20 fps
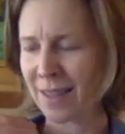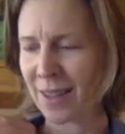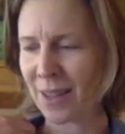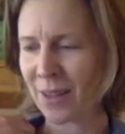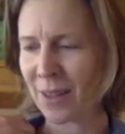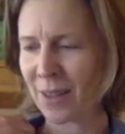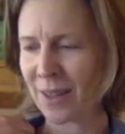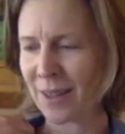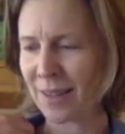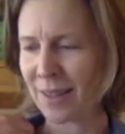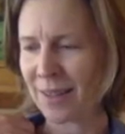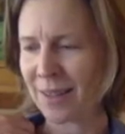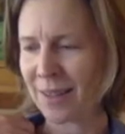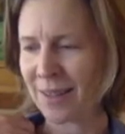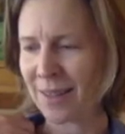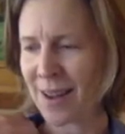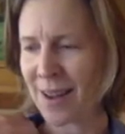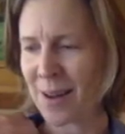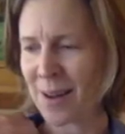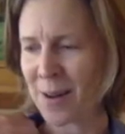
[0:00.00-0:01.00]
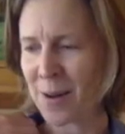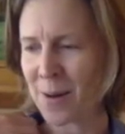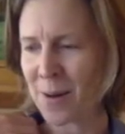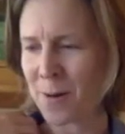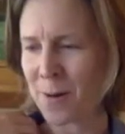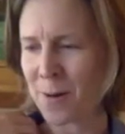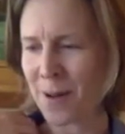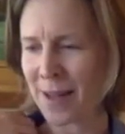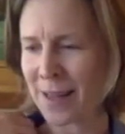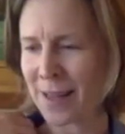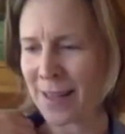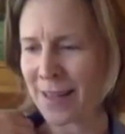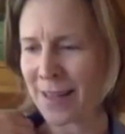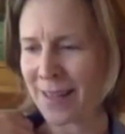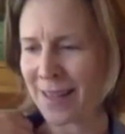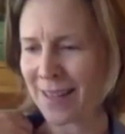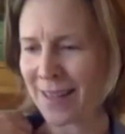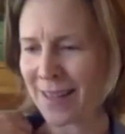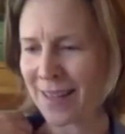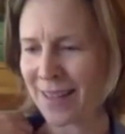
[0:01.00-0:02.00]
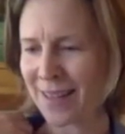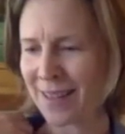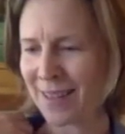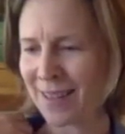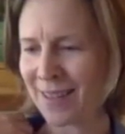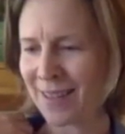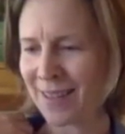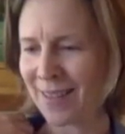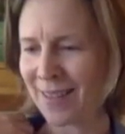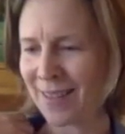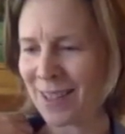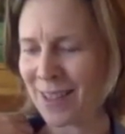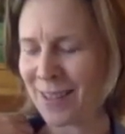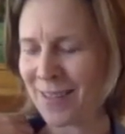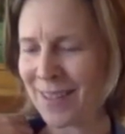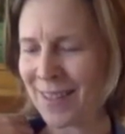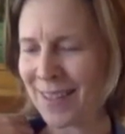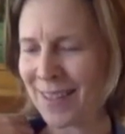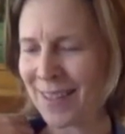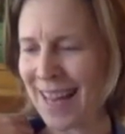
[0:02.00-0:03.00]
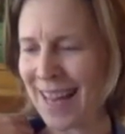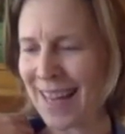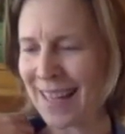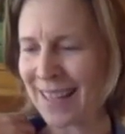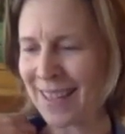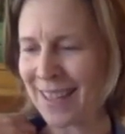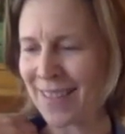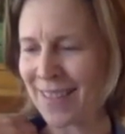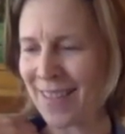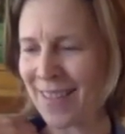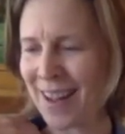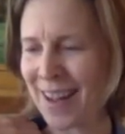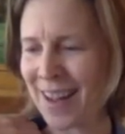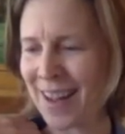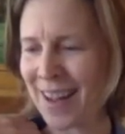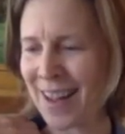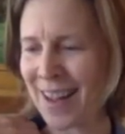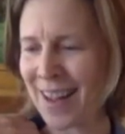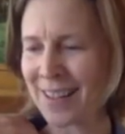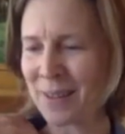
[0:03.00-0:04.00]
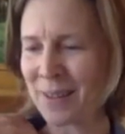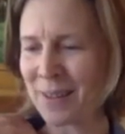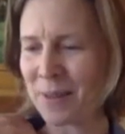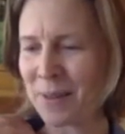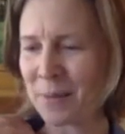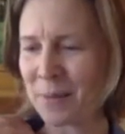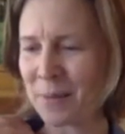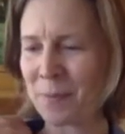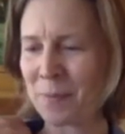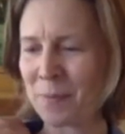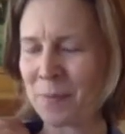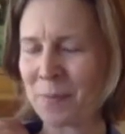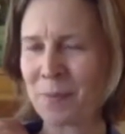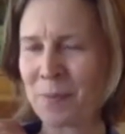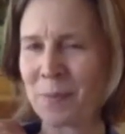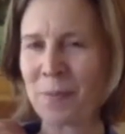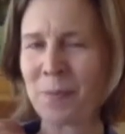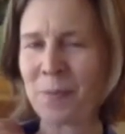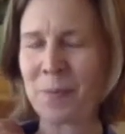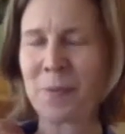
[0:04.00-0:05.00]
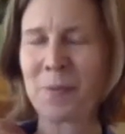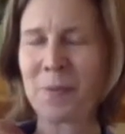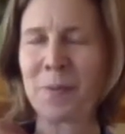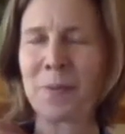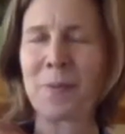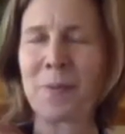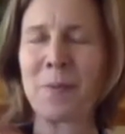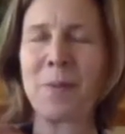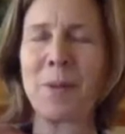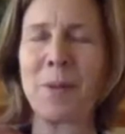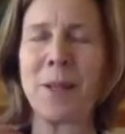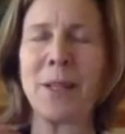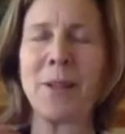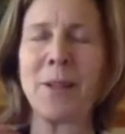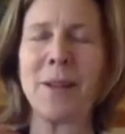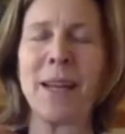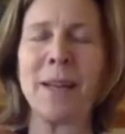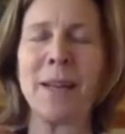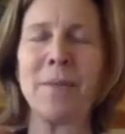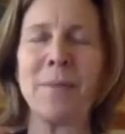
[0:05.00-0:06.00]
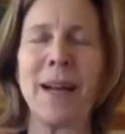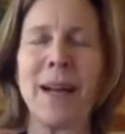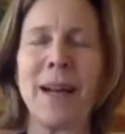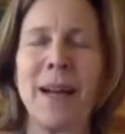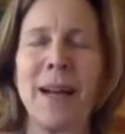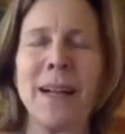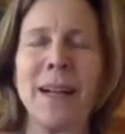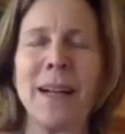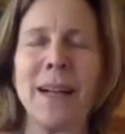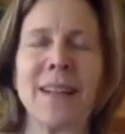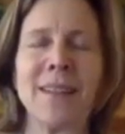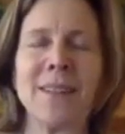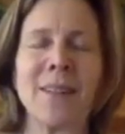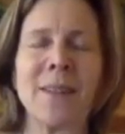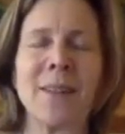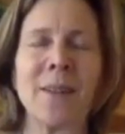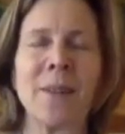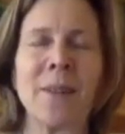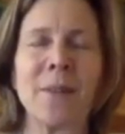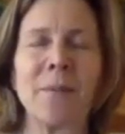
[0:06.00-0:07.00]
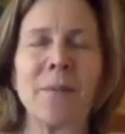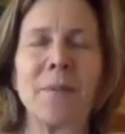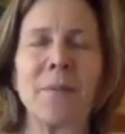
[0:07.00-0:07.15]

And slow, and when you feel satisfied, bring your head back to center.